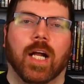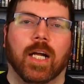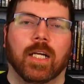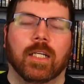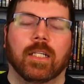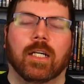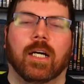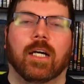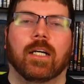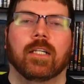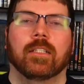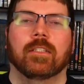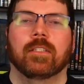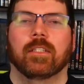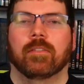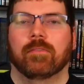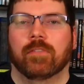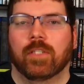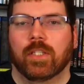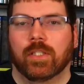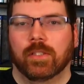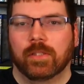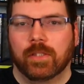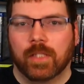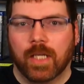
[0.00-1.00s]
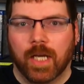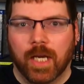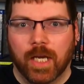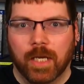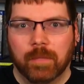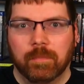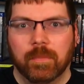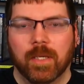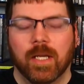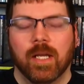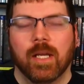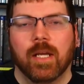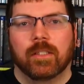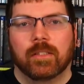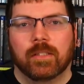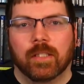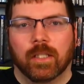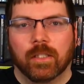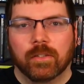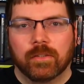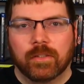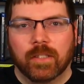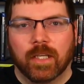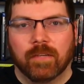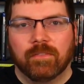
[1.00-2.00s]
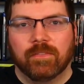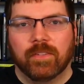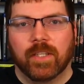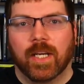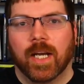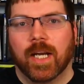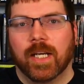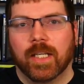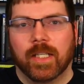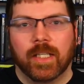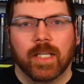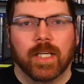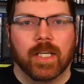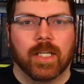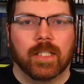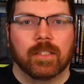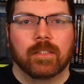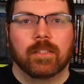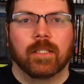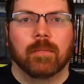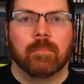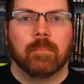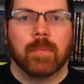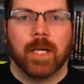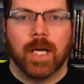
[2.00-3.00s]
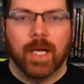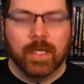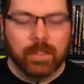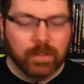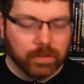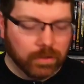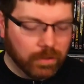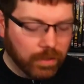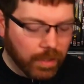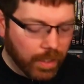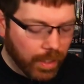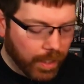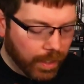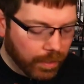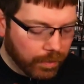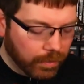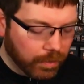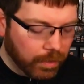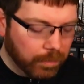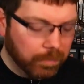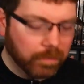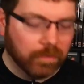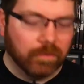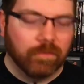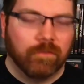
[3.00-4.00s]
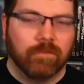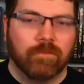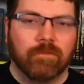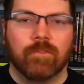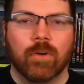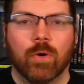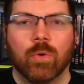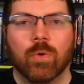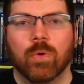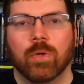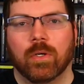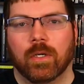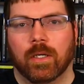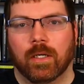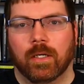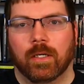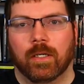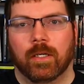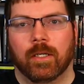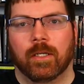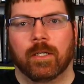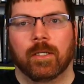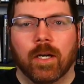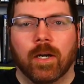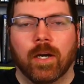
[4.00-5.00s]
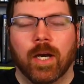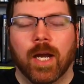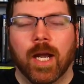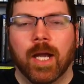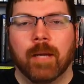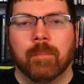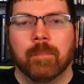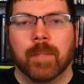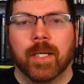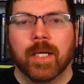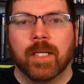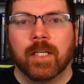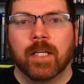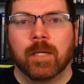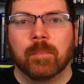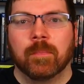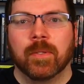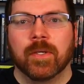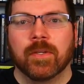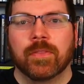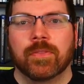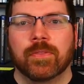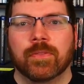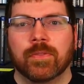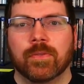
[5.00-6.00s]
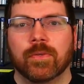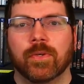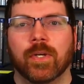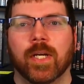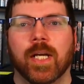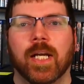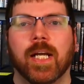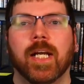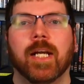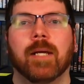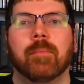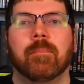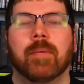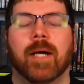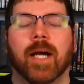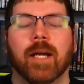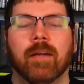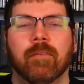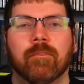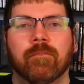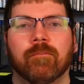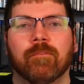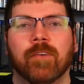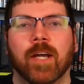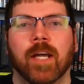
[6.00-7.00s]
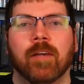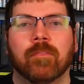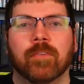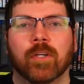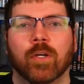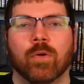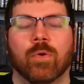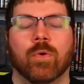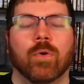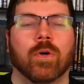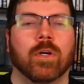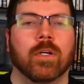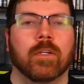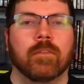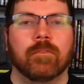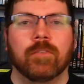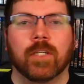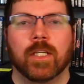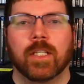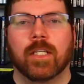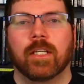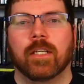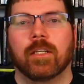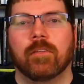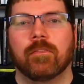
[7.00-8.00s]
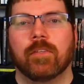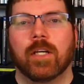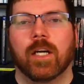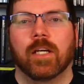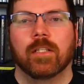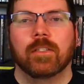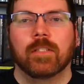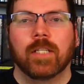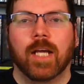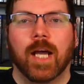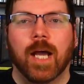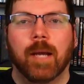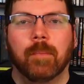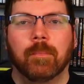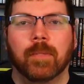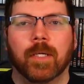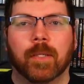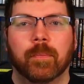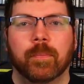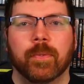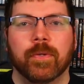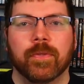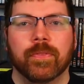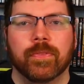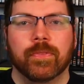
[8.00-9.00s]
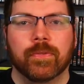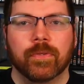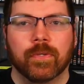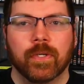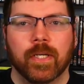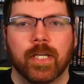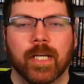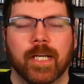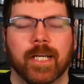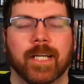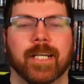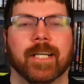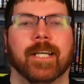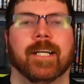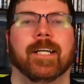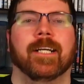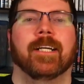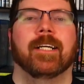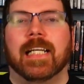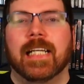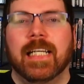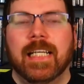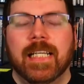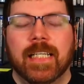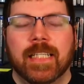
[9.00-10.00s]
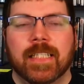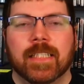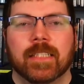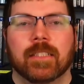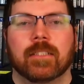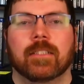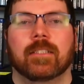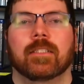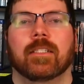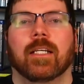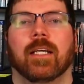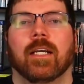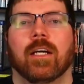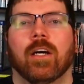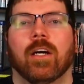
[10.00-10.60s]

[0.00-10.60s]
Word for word: icons of all time. So definitely had to get it to Michael at number number four. All right, my number three, my favorite horror villain of all time, number three is